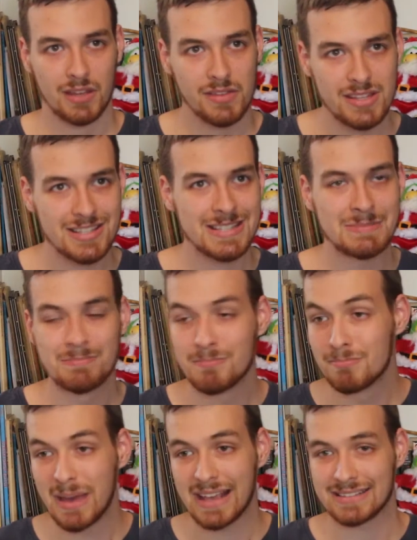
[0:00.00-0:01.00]
This is
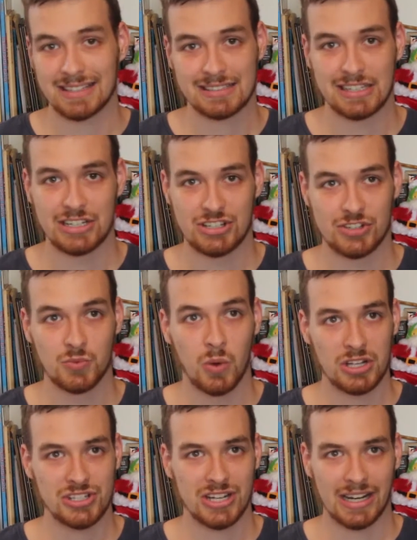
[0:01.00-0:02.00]
basically just
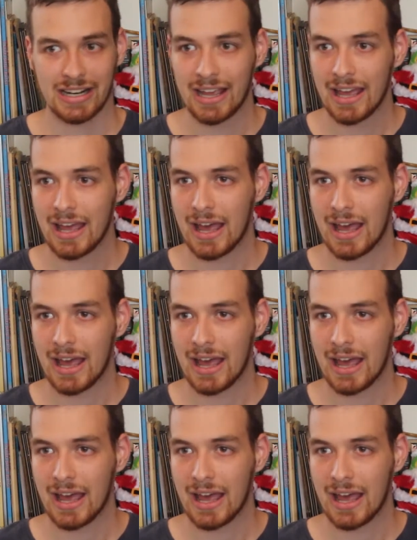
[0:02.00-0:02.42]
watching